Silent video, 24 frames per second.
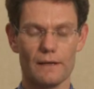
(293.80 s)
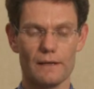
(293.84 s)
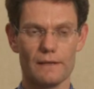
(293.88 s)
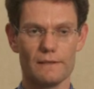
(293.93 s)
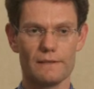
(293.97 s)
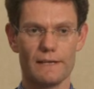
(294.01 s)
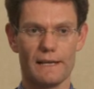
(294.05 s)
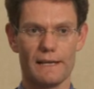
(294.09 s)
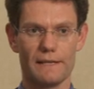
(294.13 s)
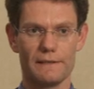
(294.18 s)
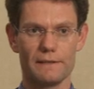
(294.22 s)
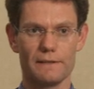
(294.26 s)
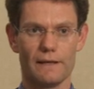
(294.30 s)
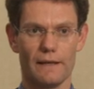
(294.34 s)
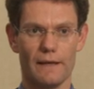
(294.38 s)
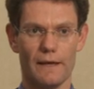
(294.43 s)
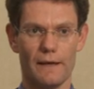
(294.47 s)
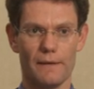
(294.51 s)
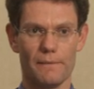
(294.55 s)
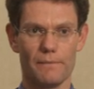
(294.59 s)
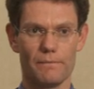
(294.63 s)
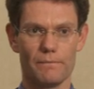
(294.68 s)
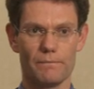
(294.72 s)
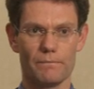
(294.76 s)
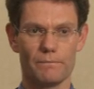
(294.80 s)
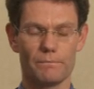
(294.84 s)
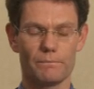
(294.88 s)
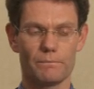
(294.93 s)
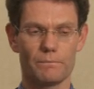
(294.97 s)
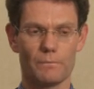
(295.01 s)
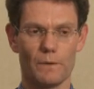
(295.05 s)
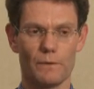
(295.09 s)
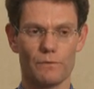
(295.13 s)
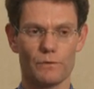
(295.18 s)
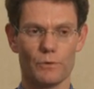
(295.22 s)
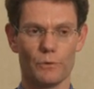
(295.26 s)
Zain,
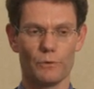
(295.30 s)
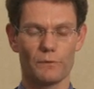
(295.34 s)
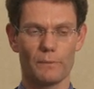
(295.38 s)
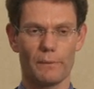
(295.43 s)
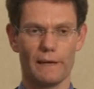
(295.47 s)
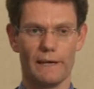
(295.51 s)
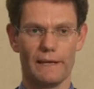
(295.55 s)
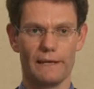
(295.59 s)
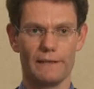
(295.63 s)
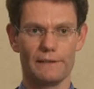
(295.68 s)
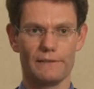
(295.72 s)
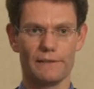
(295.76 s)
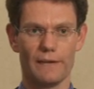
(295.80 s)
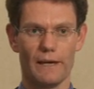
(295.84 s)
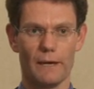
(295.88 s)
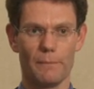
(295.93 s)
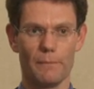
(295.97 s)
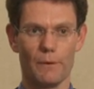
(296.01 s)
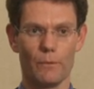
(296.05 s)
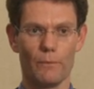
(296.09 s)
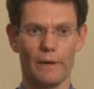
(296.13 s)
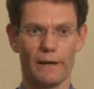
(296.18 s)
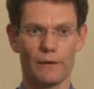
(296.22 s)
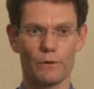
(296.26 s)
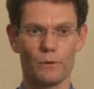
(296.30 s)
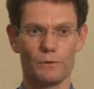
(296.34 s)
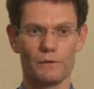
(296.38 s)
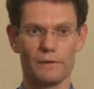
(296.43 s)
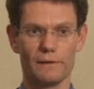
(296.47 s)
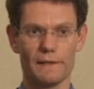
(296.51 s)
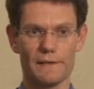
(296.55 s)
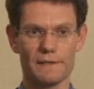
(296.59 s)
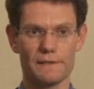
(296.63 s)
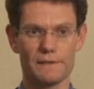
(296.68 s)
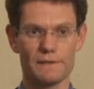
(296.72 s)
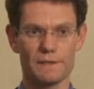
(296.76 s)
of course, paid a
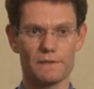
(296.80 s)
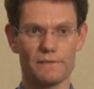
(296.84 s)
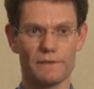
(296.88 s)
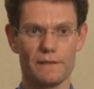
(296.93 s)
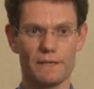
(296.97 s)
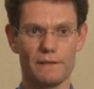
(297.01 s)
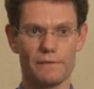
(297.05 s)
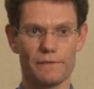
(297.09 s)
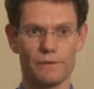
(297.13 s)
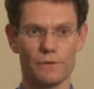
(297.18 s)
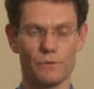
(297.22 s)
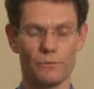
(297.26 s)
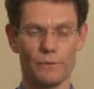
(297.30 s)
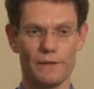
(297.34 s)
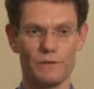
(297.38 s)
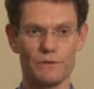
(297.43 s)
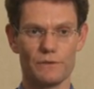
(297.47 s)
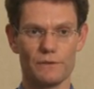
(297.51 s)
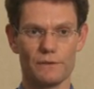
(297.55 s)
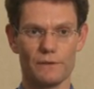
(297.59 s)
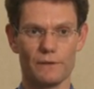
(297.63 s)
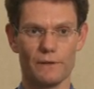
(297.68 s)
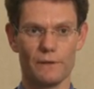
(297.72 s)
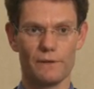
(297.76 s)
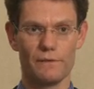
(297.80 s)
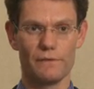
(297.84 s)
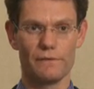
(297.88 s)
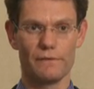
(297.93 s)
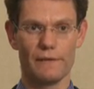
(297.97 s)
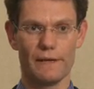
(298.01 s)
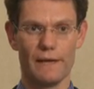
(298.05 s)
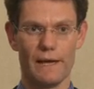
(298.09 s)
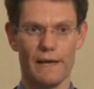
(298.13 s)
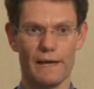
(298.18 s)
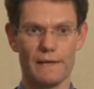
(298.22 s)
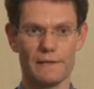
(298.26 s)
record license fee for the region of
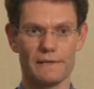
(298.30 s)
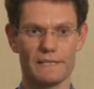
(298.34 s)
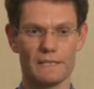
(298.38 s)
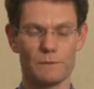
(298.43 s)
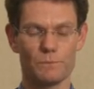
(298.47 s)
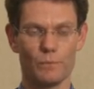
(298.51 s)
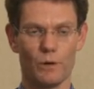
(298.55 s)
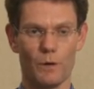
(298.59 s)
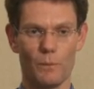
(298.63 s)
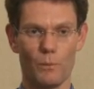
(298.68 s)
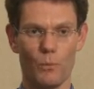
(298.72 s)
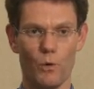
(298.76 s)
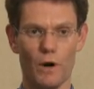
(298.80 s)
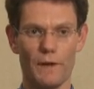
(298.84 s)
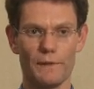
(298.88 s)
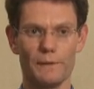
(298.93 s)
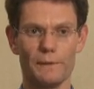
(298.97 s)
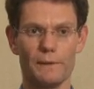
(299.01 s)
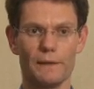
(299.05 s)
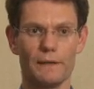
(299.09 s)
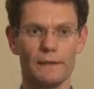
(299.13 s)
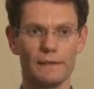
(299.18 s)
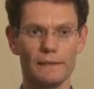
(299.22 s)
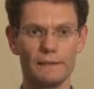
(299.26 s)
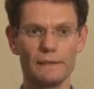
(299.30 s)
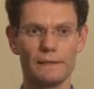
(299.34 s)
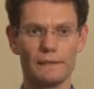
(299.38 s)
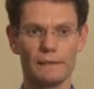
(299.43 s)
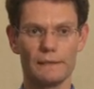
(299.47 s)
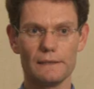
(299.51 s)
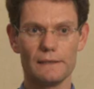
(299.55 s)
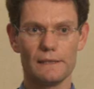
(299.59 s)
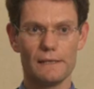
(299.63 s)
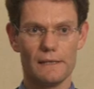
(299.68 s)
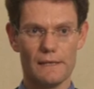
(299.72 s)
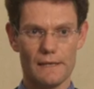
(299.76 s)
$6.1
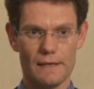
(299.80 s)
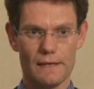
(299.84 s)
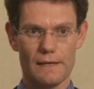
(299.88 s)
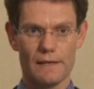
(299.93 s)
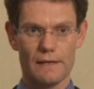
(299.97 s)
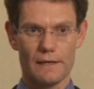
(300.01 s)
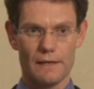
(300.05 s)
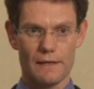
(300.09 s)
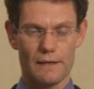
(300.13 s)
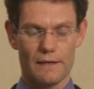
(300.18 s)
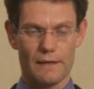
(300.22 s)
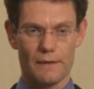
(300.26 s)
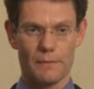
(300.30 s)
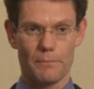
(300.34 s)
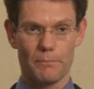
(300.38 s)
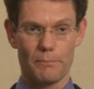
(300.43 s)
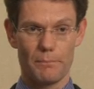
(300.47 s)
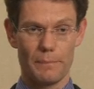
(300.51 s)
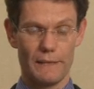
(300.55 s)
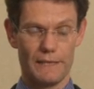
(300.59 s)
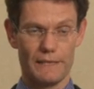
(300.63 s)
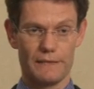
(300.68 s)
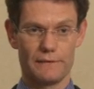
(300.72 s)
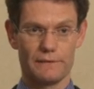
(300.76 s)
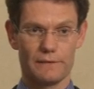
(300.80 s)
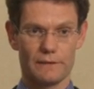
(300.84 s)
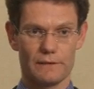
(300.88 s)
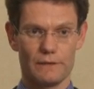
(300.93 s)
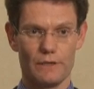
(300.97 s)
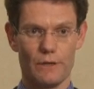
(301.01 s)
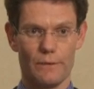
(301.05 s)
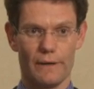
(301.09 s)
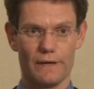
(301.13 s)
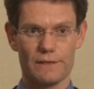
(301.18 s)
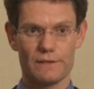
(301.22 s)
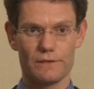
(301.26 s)
billion
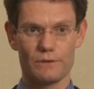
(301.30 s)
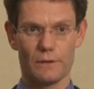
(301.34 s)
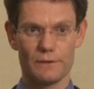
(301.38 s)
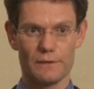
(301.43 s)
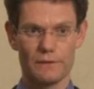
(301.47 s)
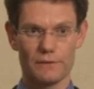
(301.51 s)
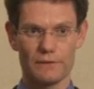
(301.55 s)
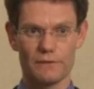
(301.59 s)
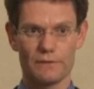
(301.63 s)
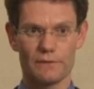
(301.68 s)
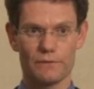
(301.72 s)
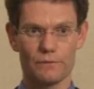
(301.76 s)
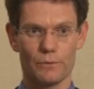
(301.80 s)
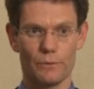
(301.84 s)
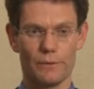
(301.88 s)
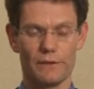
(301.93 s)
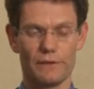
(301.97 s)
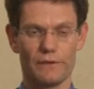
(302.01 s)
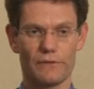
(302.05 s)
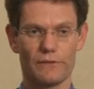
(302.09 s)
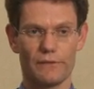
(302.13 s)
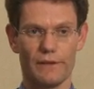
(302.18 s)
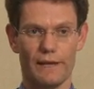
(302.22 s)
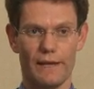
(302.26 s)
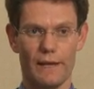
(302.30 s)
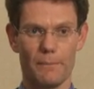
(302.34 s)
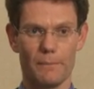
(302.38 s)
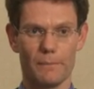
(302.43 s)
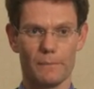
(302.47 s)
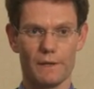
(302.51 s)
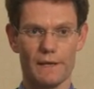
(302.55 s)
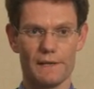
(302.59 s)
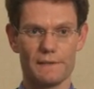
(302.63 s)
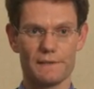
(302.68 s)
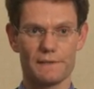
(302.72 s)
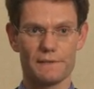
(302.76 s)
for its
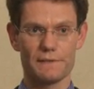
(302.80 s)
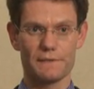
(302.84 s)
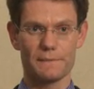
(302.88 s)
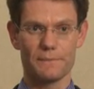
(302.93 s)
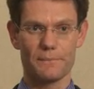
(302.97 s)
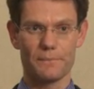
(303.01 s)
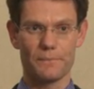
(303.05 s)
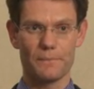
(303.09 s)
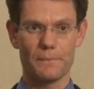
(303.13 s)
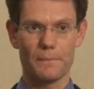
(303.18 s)
license.